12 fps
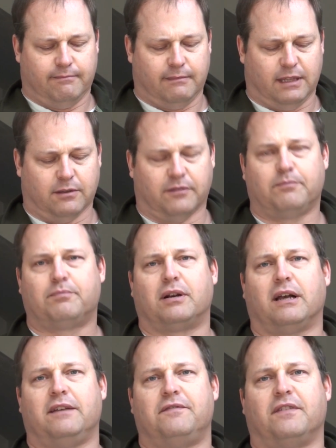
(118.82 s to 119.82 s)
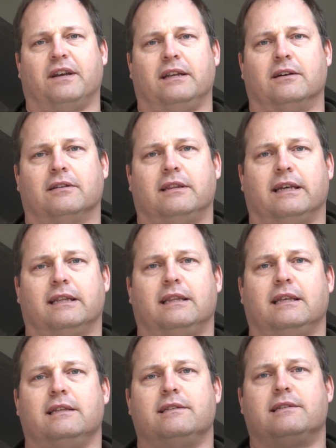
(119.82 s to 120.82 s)
you'll probably find out that
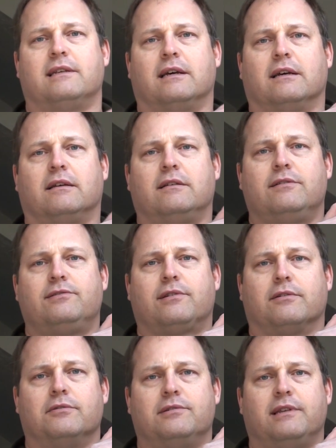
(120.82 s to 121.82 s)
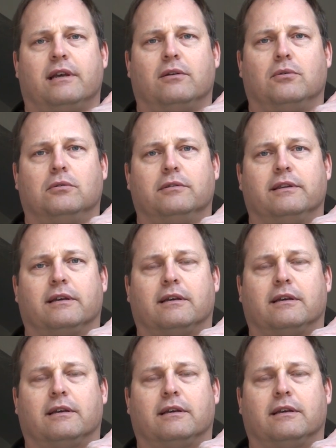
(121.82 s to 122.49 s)
these screws that hold the